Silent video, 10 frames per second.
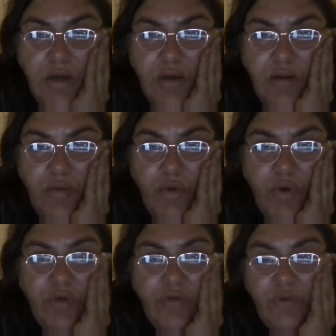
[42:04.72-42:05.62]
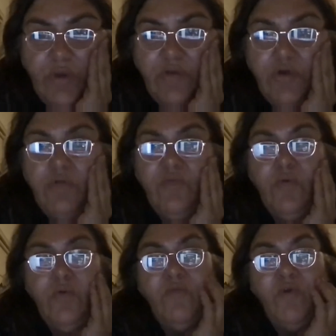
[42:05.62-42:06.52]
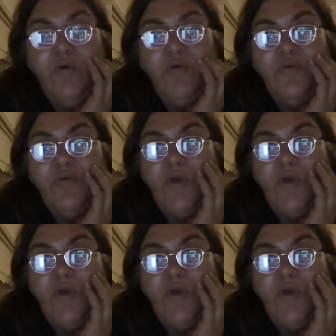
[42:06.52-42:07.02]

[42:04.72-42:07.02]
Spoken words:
The Boy Who Swallowed the Universe.